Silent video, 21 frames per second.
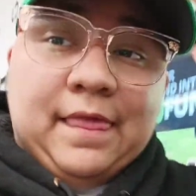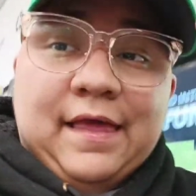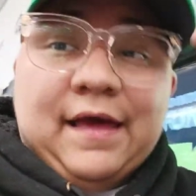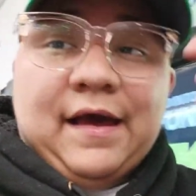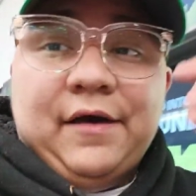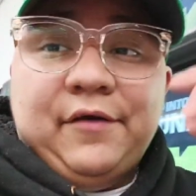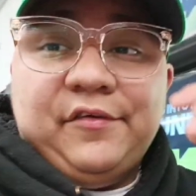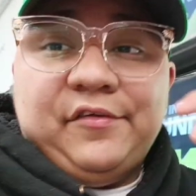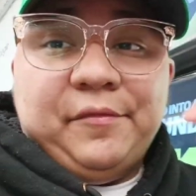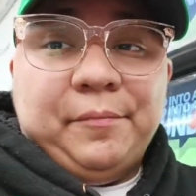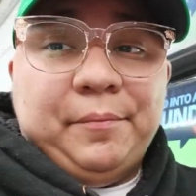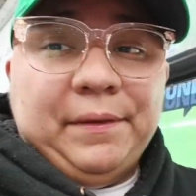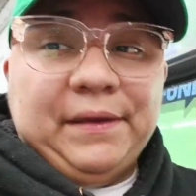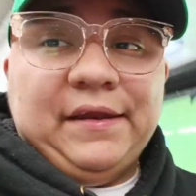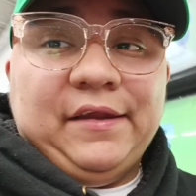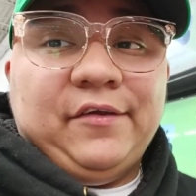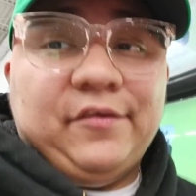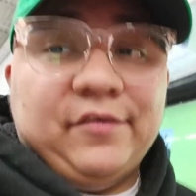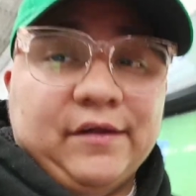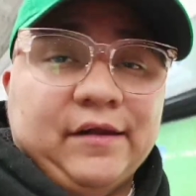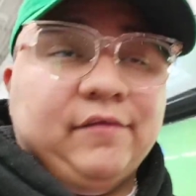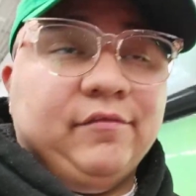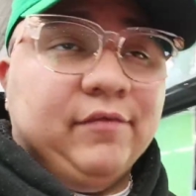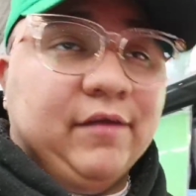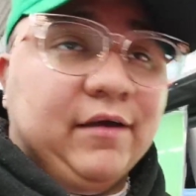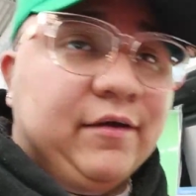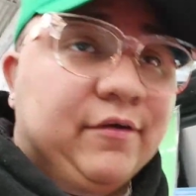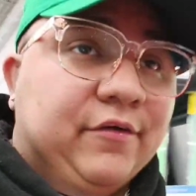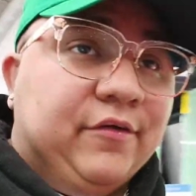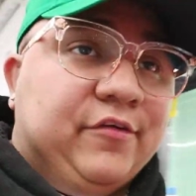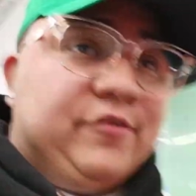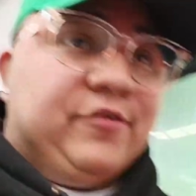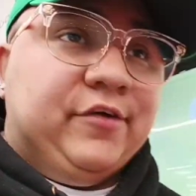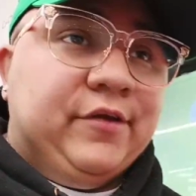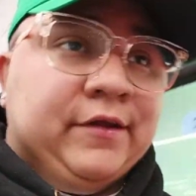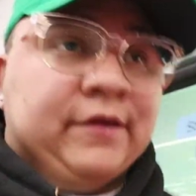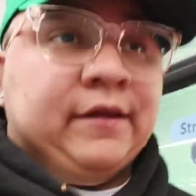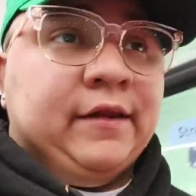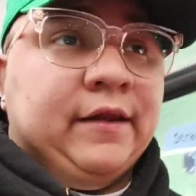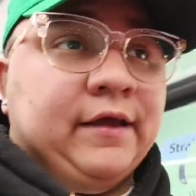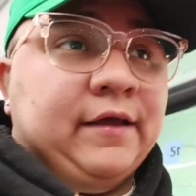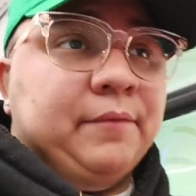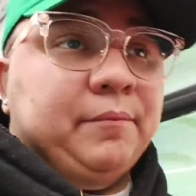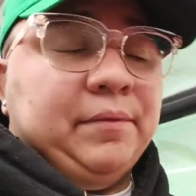I was debating should I vlog or shouldn't I